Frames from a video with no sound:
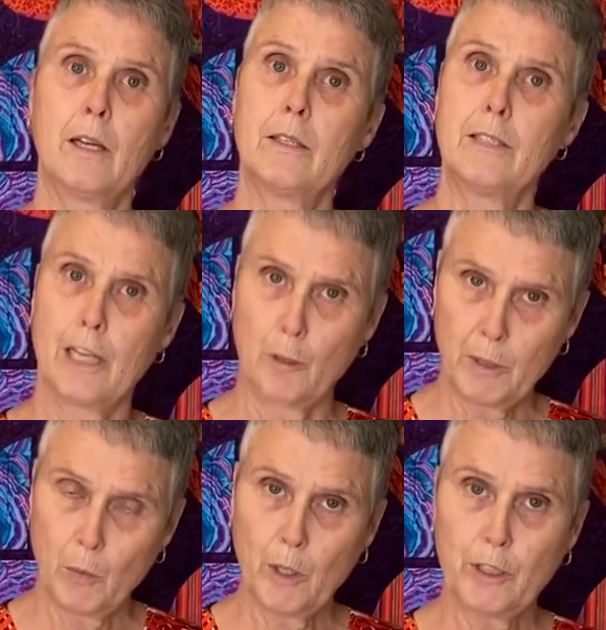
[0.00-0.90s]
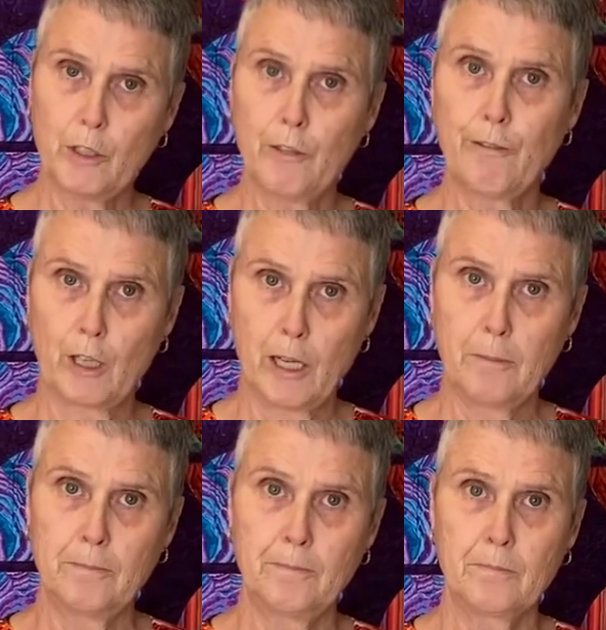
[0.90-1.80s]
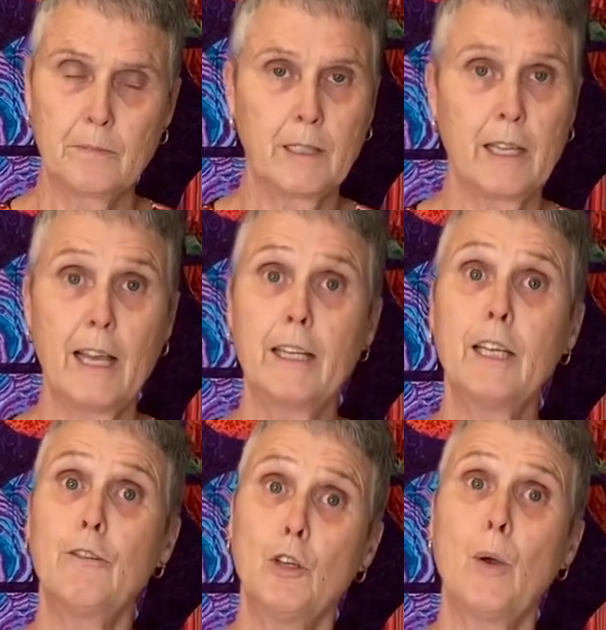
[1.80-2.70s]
tell me where you're from, and if you